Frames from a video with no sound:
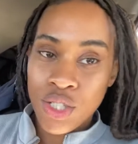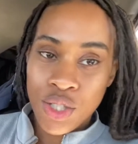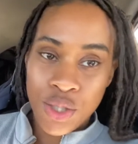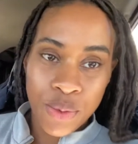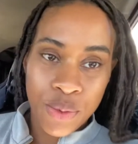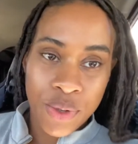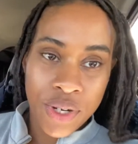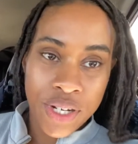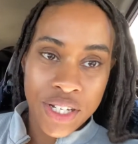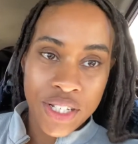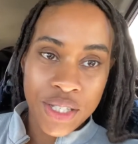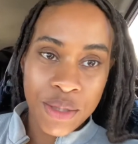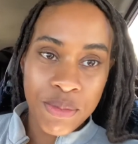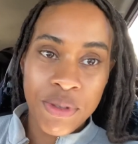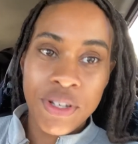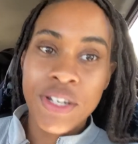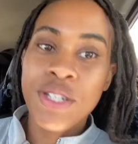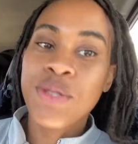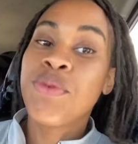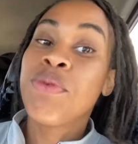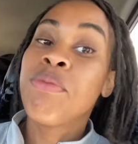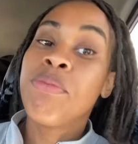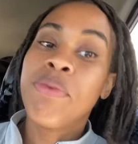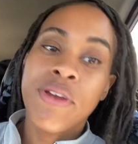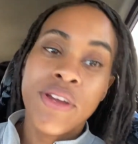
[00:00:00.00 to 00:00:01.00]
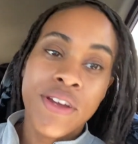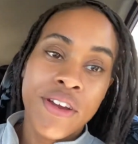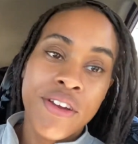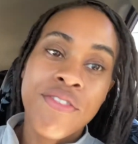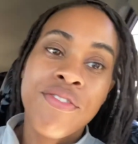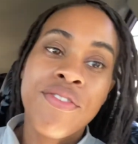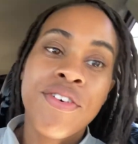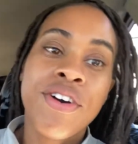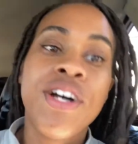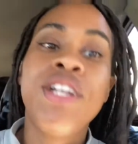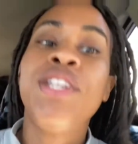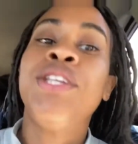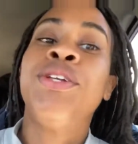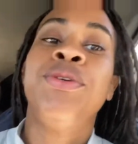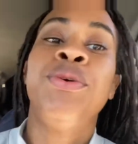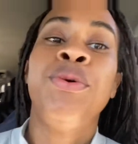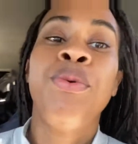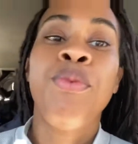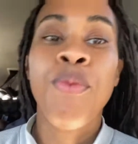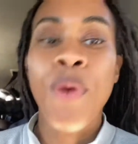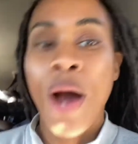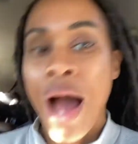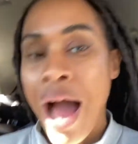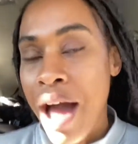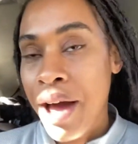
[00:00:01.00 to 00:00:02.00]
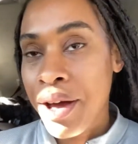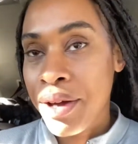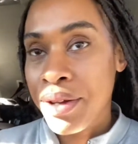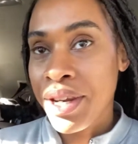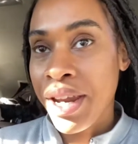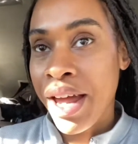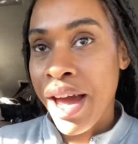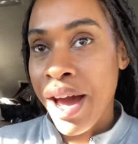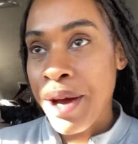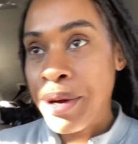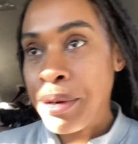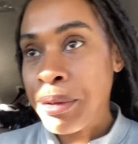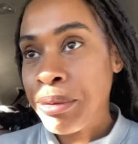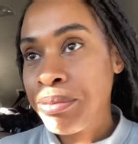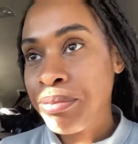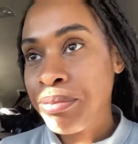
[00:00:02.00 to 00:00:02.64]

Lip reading: was because we've been here for a little while now.